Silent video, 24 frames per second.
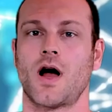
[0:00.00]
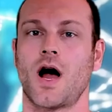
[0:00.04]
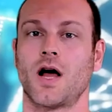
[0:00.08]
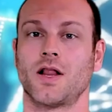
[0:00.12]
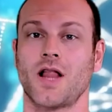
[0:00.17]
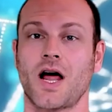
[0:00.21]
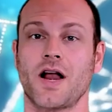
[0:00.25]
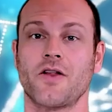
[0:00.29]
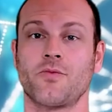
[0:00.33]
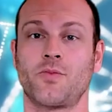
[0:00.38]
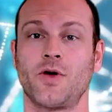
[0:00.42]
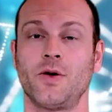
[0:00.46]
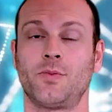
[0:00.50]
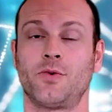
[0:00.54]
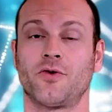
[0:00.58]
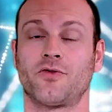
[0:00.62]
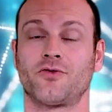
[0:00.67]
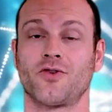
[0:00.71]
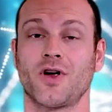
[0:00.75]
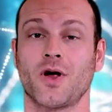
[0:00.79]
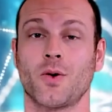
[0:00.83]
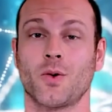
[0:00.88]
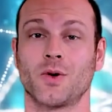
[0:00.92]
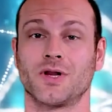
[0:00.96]
A lot of people
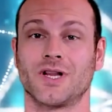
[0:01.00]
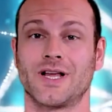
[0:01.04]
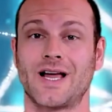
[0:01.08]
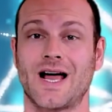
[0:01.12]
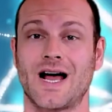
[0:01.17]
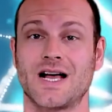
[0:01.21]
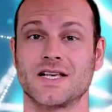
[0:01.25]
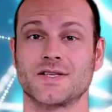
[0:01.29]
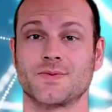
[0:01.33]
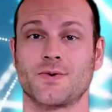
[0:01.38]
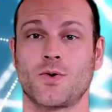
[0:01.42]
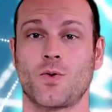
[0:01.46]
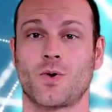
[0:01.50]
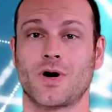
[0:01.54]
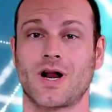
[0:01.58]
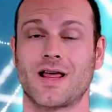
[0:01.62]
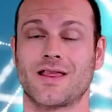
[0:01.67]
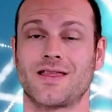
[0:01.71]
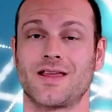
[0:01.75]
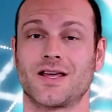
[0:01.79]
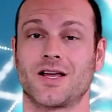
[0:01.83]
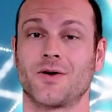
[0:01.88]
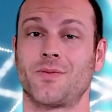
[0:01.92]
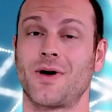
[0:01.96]
frequently ask me what
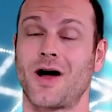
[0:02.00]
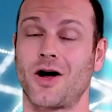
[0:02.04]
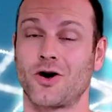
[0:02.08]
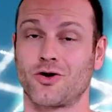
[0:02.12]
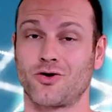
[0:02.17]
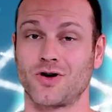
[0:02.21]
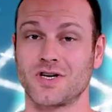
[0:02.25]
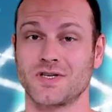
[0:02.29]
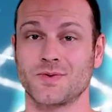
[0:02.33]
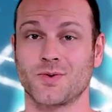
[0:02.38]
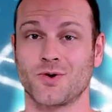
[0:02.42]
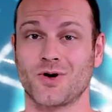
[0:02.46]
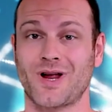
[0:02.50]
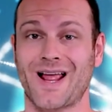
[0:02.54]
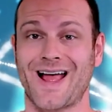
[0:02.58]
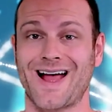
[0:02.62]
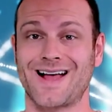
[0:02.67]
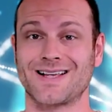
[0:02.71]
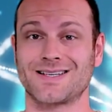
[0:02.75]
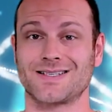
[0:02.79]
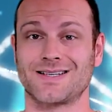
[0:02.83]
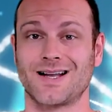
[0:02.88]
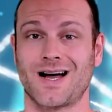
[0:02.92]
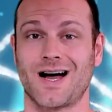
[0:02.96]
I think about CRISPR
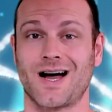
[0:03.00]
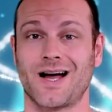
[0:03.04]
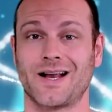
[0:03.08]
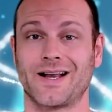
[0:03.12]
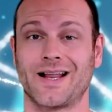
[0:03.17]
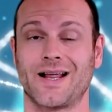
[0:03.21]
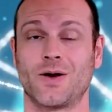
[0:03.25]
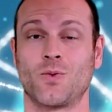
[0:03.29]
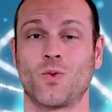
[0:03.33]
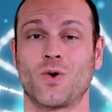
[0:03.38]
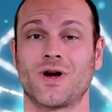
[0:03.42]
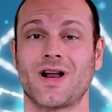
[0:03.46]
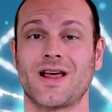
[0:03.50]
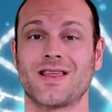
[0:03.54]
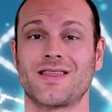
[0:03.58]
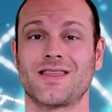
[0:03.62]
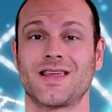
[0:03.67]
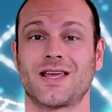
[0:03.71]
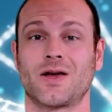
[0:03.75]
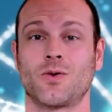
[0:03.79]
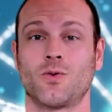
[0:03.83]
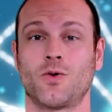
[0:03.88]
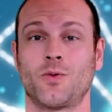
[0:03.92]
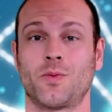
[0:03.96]
Cas nine and when I
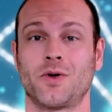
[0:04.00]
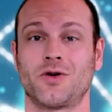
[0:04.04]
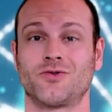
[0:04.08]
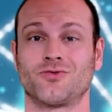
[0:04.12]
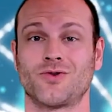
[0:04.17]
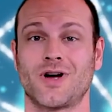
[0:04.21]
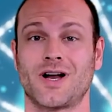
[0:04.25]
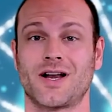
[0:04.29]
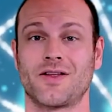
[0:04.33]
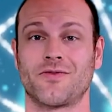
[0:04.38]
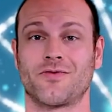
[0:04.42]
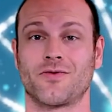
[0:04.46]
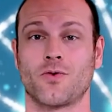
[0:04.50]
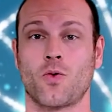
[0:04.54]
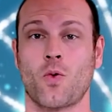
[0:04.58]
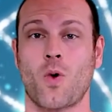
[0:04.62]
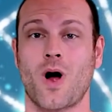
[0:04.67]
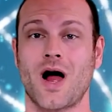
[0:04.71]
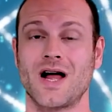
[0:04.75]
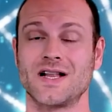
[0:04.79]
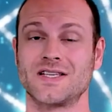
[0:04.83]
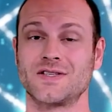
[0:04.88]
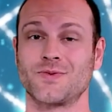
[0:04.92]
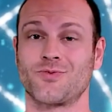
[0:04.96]
think it will be ready for
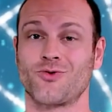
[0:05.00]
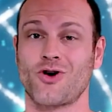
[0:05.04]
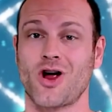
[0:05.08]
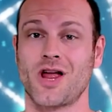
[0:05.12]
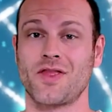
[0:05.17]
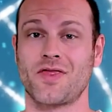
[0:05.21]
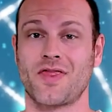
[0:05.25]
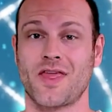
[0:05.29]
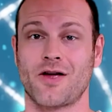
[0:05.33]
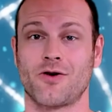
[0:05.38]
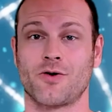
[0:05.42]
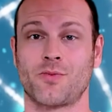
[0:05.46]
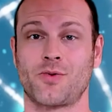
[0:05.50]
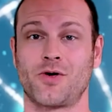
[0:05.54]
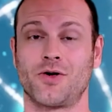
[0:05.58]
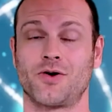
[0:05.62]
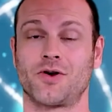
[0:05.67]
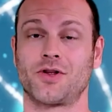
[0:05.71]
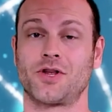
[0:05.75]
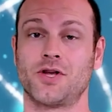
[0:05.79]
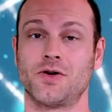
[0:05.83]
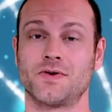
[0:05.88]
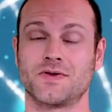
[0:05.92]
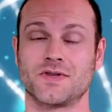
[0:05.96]
widespread
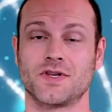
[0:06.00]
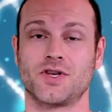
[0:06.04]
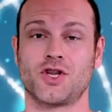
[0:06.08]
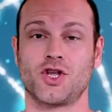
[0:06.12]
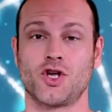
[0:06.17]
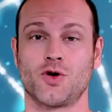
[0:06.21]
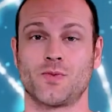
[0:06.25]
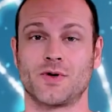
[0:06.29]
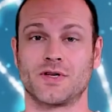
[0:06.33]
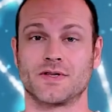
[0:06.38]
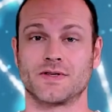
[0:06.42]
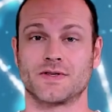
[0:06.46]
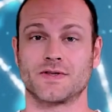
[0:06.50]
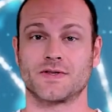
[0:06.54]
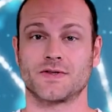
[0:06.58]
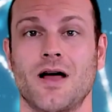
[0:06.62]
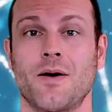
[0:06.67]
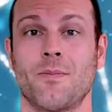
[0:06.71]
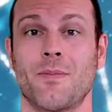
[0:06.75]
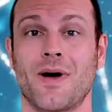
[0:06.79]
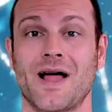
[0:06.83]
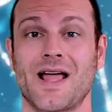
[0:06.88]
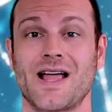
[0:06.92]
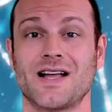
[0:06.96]
therapeutic use in
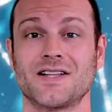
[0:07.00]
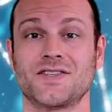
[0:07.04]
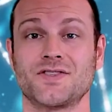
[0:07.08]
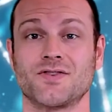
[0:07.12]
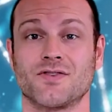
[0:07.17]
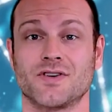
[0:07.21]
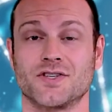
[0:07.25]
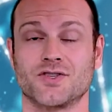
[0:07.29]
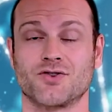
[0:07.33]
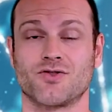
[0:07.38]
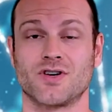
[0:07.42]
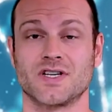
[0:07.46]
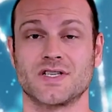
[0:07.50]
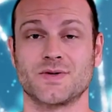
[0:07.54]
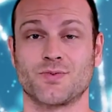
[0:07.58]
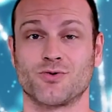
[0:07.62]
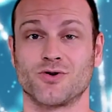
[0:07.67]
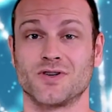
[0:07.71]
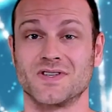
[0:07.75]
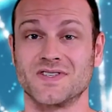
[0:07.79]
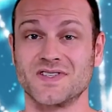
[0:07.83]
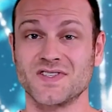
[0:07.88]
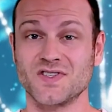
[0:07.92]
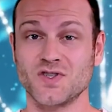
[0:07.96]
humans. My answer is
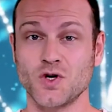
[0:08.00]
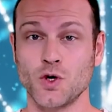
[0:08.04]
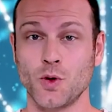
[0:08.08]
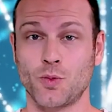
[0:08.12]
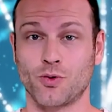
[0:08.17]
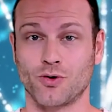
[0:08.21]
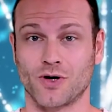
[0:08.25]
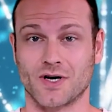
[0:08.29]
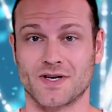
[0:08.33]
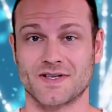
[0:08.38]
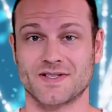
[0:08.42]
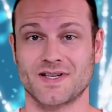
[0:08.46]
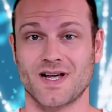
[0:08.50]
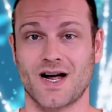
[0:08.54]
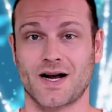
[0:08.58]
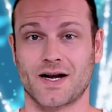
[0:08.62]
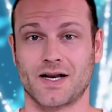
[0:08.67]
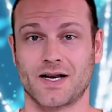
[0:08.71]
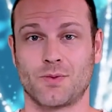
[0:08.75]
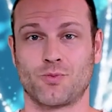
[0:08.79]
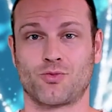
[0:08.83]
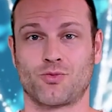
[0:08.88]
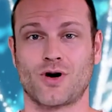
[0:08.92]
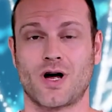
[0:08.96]
CRISPR is super
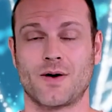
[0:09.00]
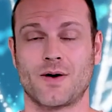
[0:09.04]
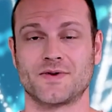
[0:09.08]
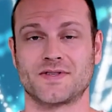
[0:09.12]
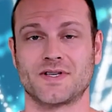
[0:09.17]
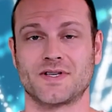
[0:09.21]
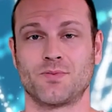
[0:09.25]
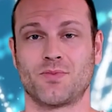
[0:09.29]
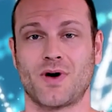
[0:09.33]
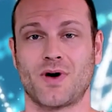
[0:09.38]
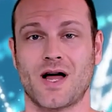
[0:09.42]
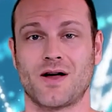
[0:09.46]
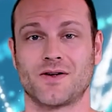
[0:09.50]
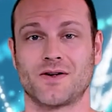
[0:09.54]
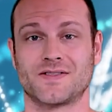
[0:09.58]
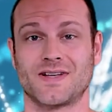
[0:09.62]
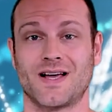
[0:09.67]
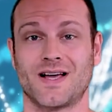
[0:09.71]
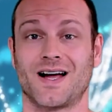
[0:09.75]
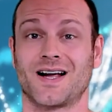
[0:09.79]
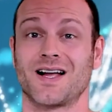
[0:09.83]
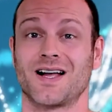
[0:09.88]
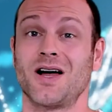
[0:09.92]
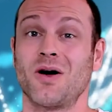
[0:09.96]
exciting and promising
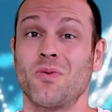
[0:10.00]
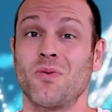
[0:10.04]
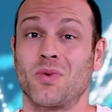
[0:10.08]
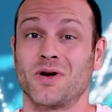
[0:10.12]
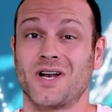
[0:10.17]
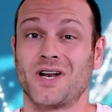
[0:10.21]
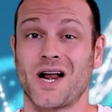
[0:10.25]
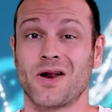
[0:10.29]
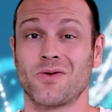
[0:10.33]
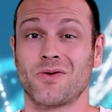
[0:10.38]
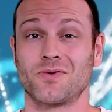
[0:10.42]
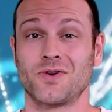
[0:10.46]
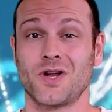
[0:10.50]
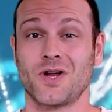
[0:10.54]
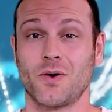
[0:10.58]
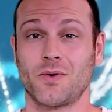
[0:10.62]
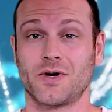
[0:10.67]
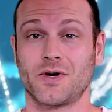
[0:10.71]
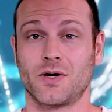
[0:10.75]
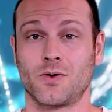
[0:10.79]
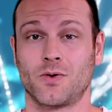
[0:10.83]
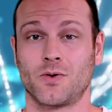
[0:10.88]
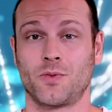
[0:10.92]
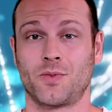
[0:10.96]
biotech, but I don't know
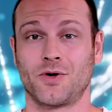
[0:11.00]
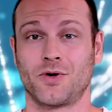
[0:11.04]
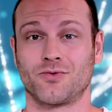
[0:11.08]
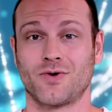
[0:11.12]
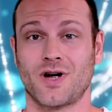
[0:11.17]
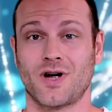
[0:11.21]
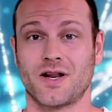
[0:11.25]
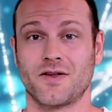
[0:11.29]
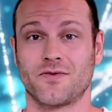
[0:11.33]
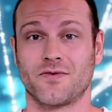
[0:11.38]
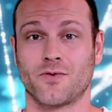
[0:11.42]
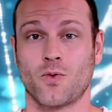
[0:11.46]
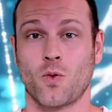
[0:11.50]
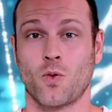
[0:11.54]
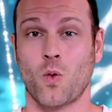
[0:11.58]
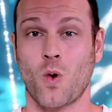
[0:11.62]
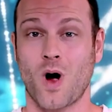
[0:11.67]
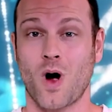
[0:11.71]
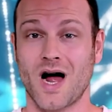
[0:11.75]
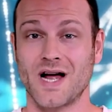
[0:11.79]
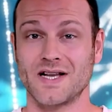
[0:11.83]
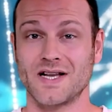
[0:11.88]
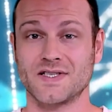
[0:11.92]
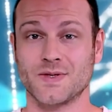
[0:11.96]
when it will be ready for
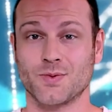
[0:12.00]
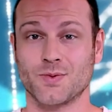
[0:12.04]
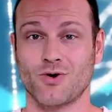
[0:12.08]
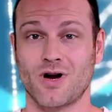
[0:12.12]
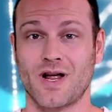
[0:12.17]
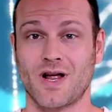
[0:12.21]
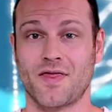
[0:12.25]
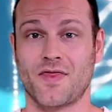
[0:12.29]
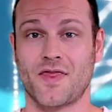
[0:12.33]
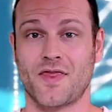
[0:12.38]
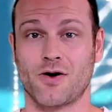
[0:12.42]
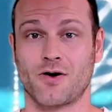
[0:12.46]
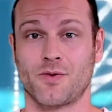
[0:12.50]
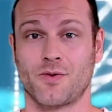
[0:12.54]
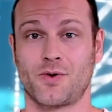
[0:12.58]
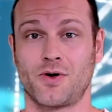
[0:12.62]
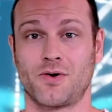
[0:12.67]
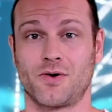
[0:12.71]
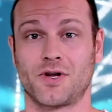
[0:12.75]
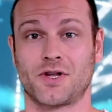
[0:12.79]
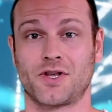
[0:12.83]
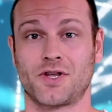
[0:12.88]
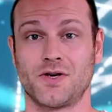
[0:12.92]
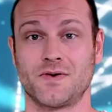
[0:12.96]
widespread
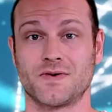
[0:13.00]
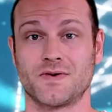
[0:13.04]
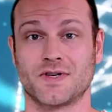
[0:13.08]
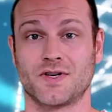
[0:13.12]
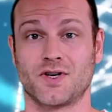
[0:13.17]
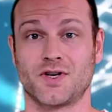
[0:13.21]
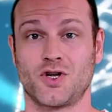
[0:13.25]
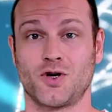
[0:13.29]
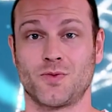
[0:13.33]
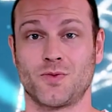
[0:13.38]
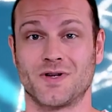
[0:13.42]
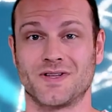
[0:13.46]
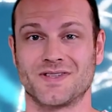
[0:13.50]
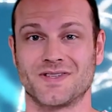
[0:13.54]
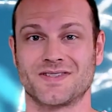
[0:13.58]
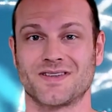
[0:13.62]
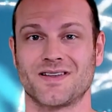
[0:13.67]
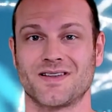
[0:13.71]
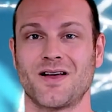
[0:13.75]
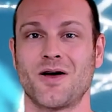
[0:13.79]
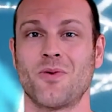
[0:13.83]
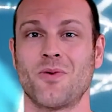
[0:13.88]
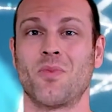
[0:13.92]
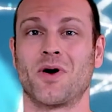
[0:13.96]
therapeutic use in
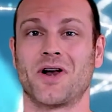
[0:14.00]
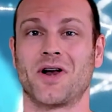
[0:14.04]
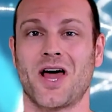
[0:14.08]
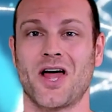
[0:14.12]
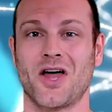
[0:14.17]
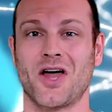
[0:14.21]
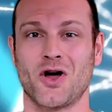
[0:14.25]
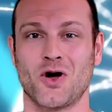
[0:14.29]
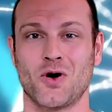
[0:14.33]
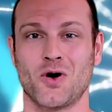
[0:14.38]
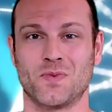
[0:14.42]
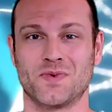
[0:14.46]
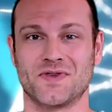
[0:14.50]
humans, but I hope